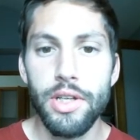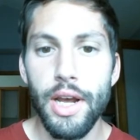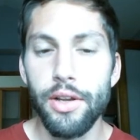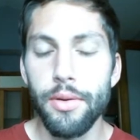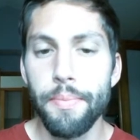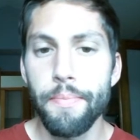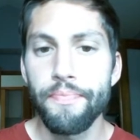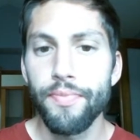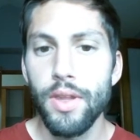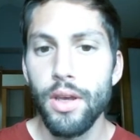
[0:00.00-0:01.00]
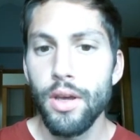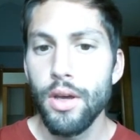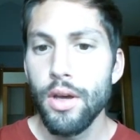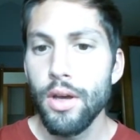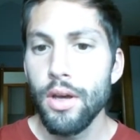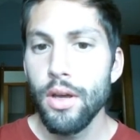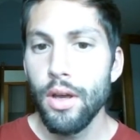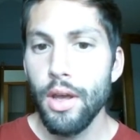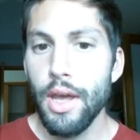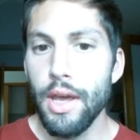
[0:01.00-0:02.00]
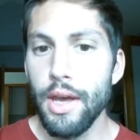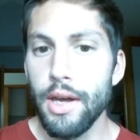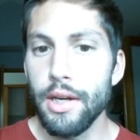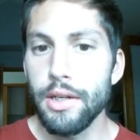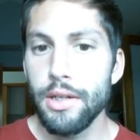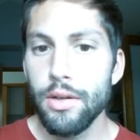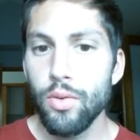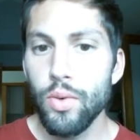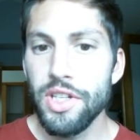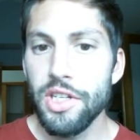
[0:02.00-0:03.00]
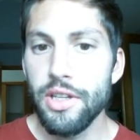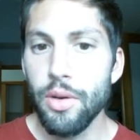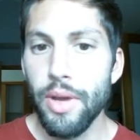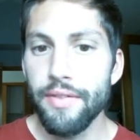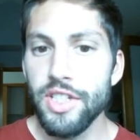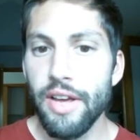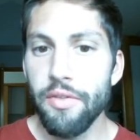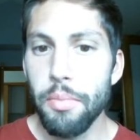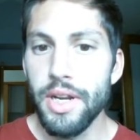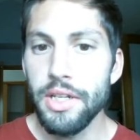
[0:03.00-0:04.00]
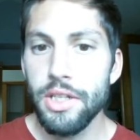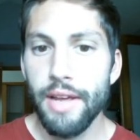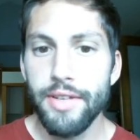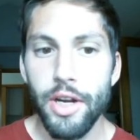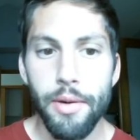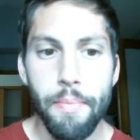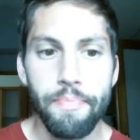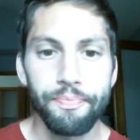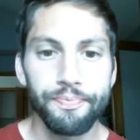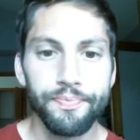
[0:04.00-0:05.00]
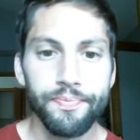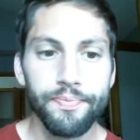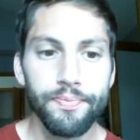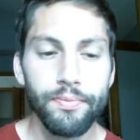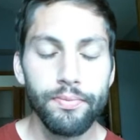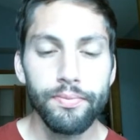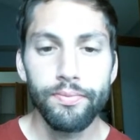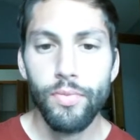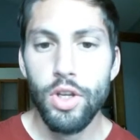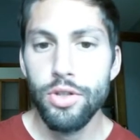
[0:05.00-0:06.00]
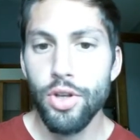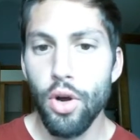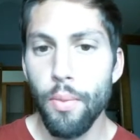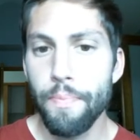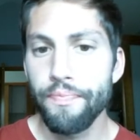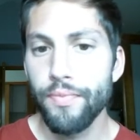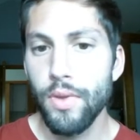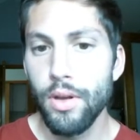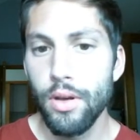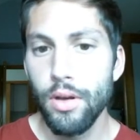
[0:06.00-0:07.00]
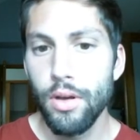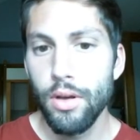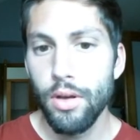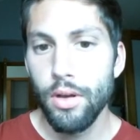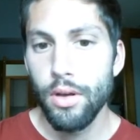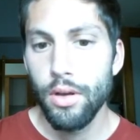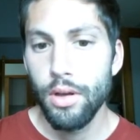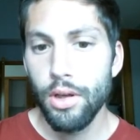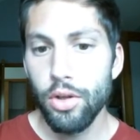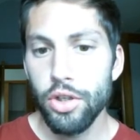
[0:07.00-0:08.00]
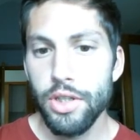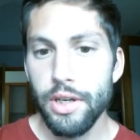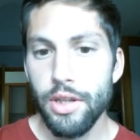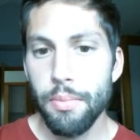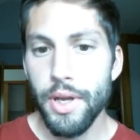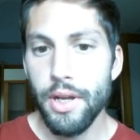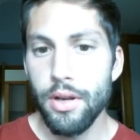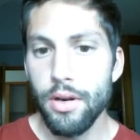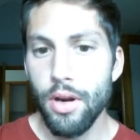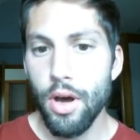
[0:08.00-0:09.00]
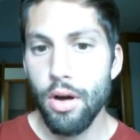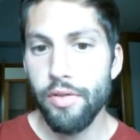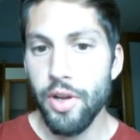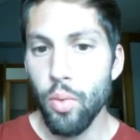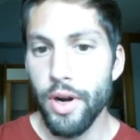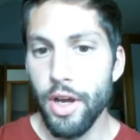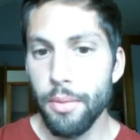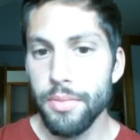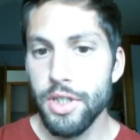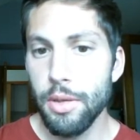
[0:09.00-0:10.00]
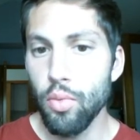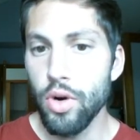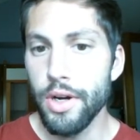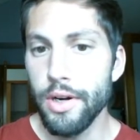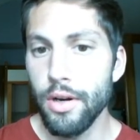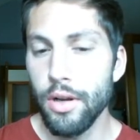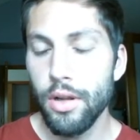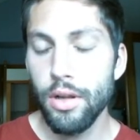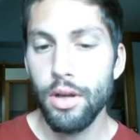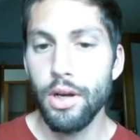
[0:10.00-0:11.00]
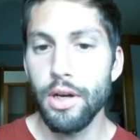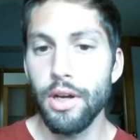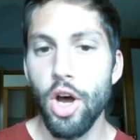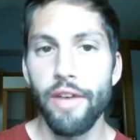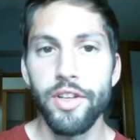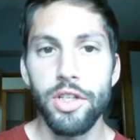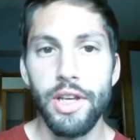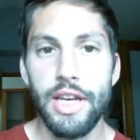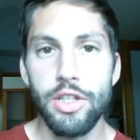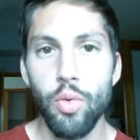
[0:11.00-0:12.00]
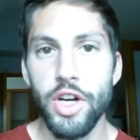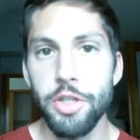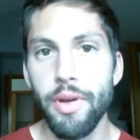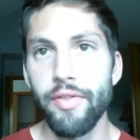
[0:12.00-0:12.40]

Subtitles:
item and we see that we have 7 minutes left here. So it looks like the bid already went up. Someone obviously hasn't watched my